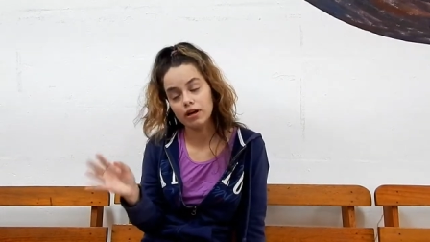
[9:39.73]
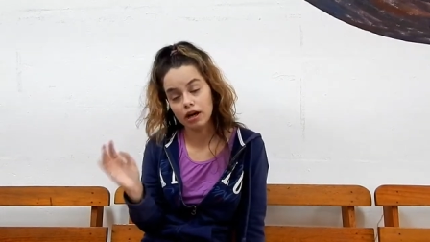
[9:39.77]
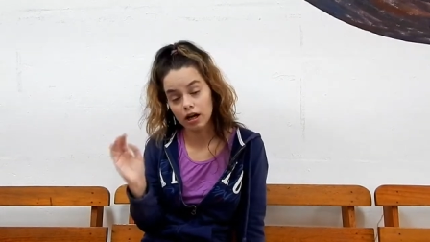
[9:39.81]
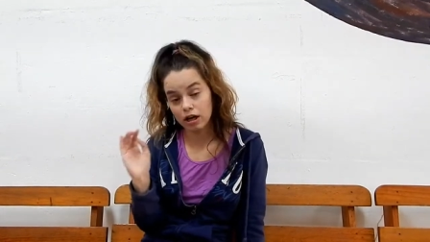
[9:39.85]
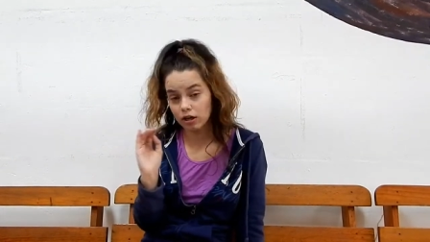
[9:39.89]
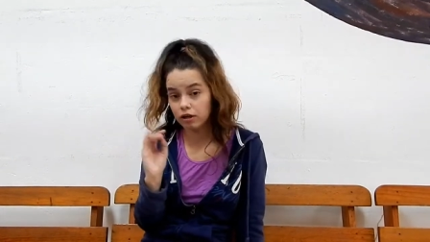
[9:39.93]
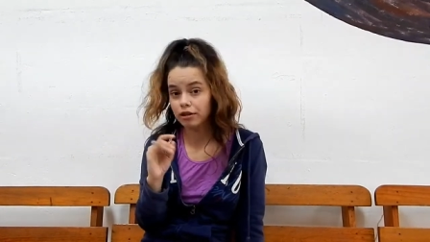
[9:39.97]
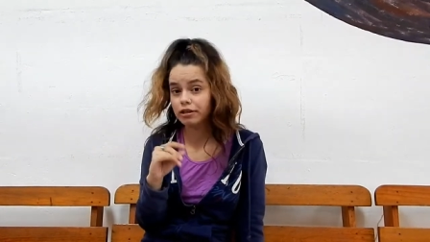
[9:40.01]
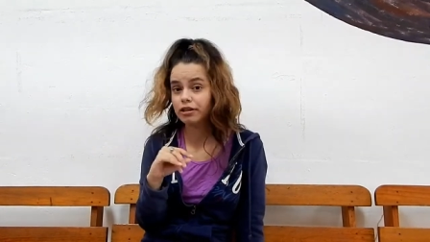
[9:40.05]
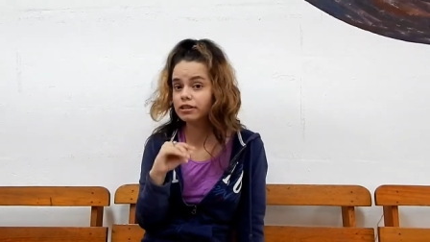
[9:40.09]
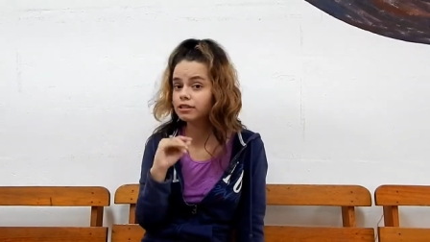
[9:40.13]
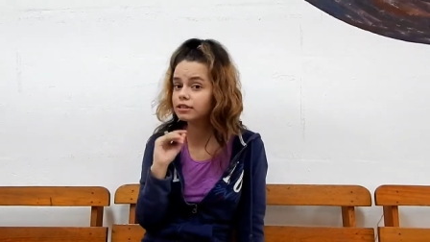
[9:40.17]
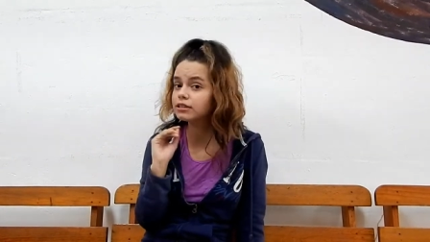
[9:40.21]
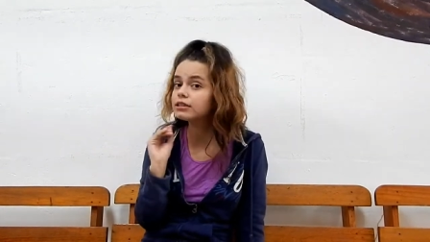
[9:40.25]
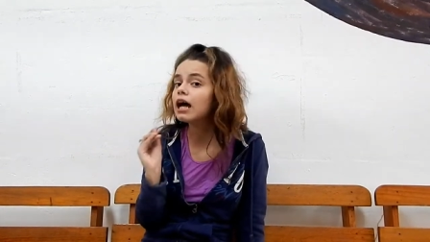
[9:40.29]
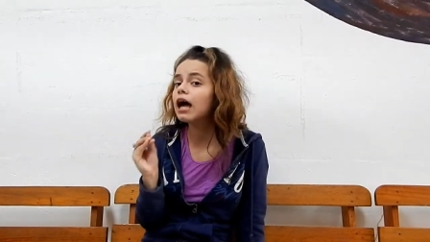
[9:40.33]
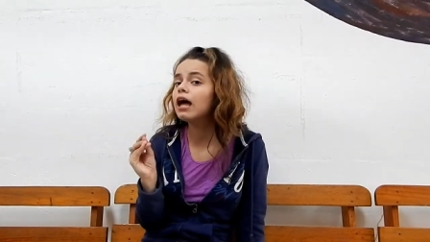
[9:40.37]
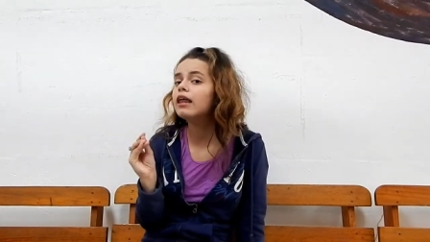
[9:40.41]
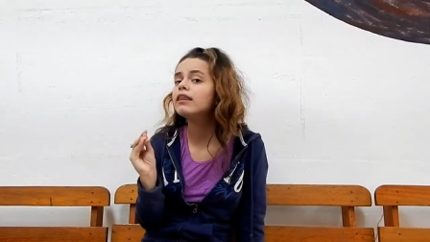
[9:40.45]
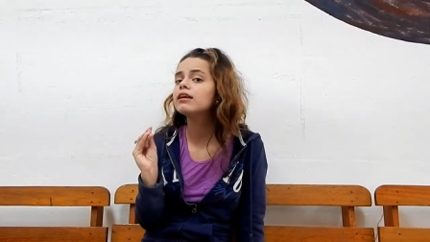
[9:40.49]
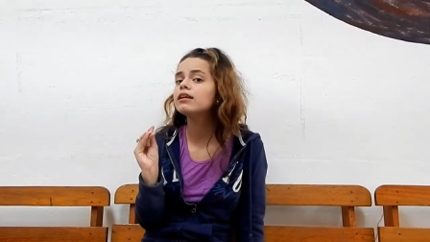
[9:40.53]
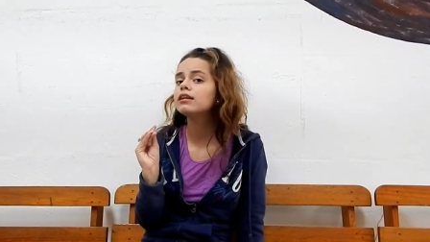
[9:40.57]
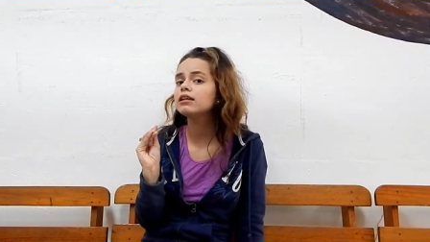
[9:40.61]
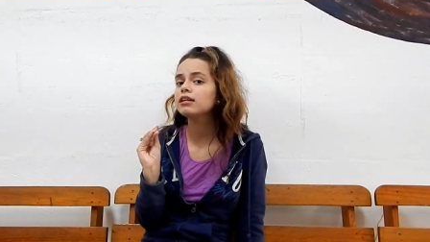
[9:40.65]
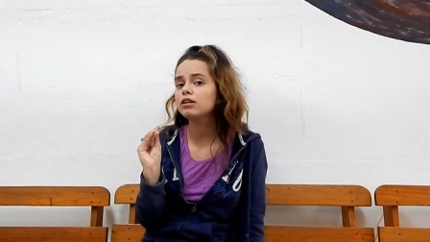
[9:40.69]
I
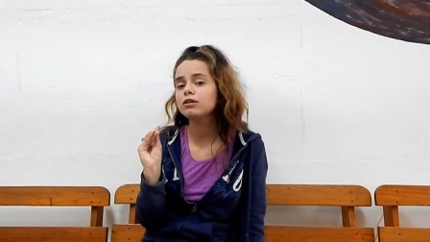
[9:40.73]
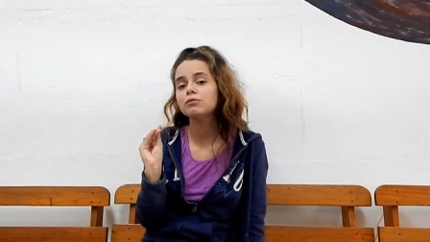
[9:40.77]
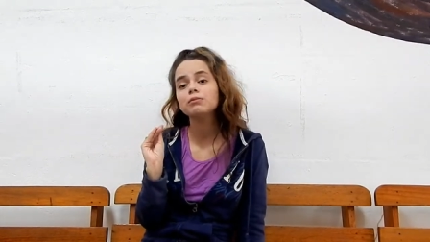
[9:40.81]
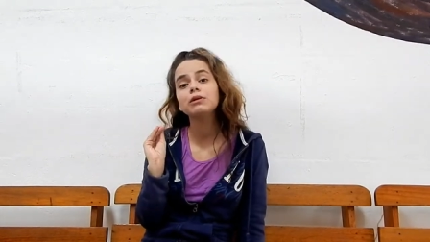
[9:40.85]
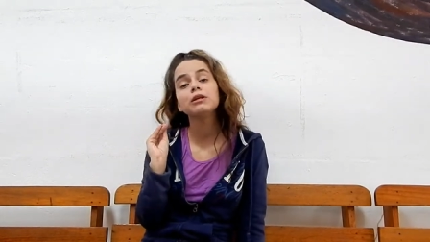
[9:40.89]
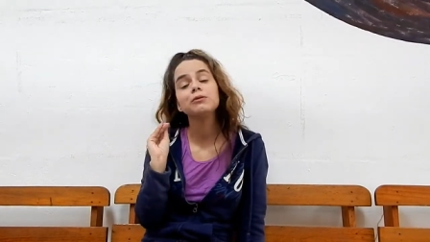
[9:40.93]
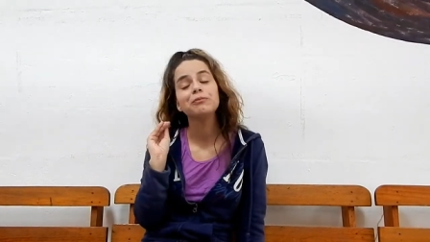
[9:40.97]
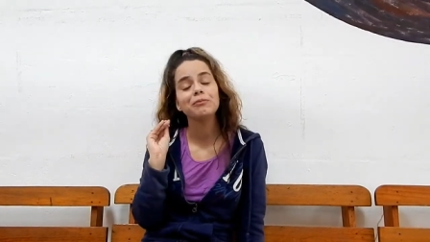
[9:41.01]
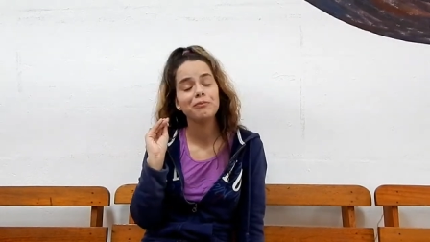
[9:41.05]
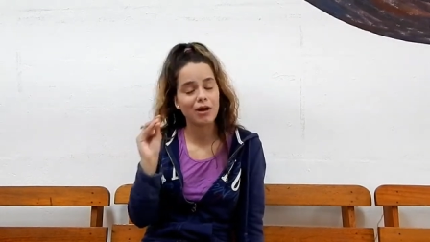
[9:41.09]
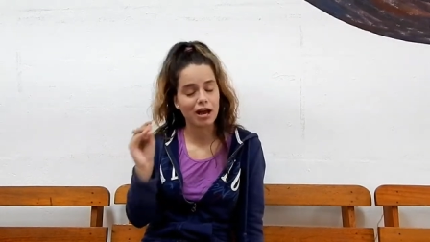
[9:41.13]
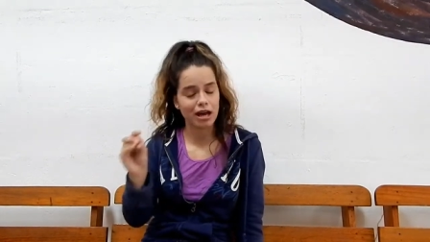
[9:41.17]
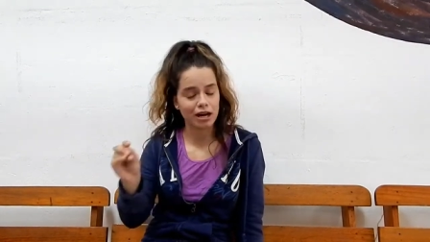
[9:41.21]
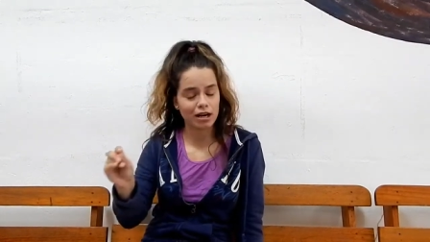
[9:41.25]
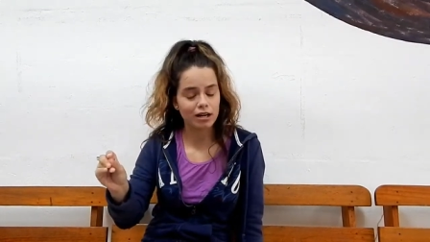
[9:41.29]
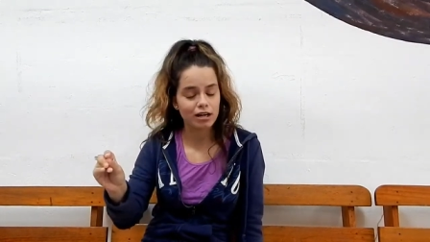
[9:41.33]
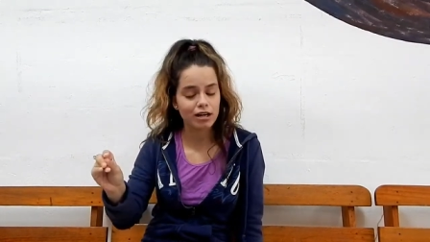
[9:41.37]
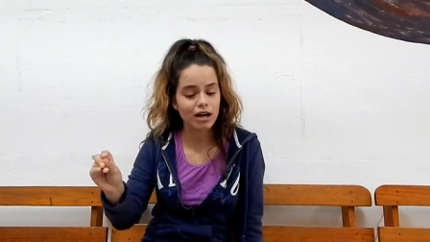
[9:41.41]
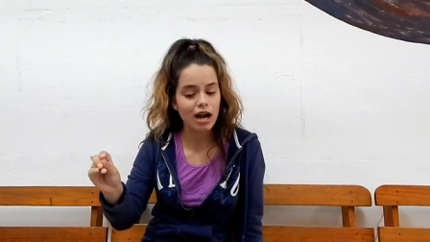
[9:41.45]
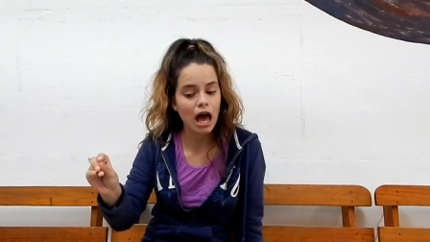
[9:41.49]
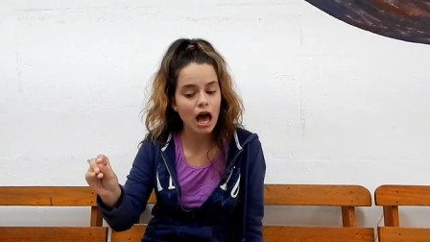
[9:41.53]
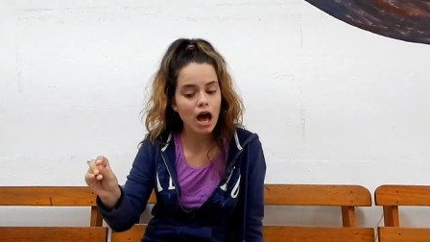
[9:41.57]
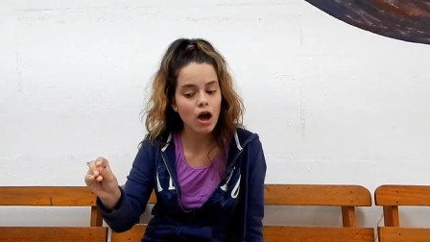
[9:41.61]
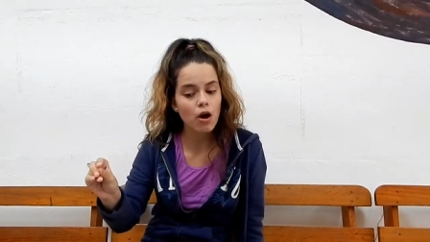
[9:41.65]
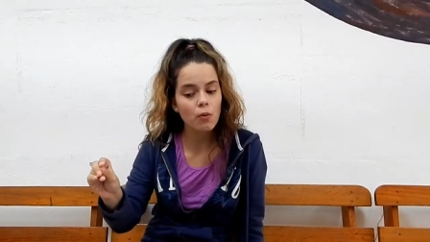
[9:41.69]
understand a little bit better
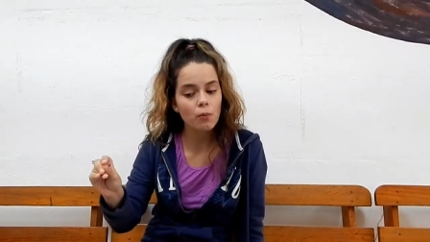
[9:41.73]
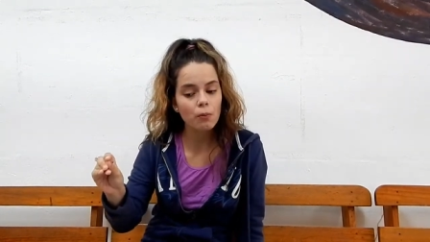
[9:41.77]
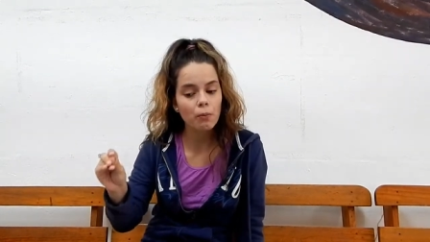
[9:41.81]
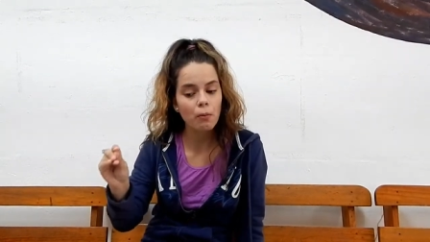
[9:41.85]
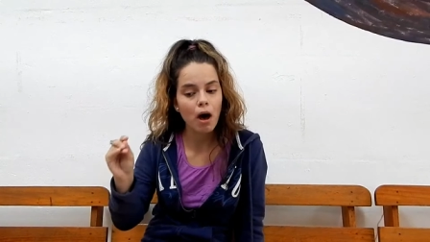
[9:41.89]
now,